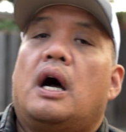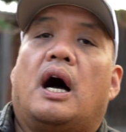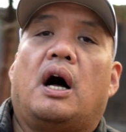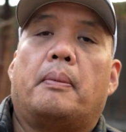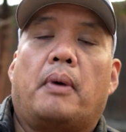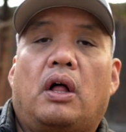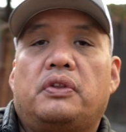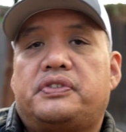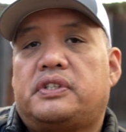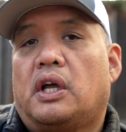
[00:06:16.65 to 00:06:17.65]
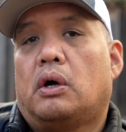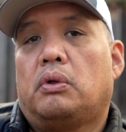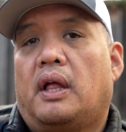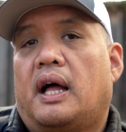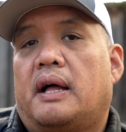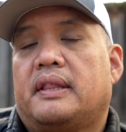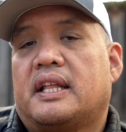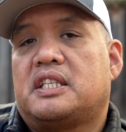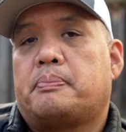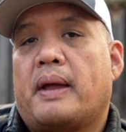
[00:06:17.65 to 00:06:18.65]
Not
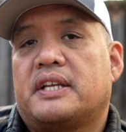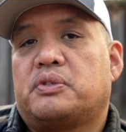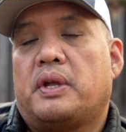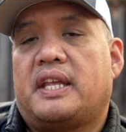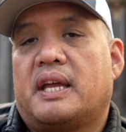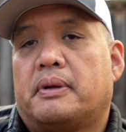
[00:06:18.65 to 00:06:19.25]
this past weekend,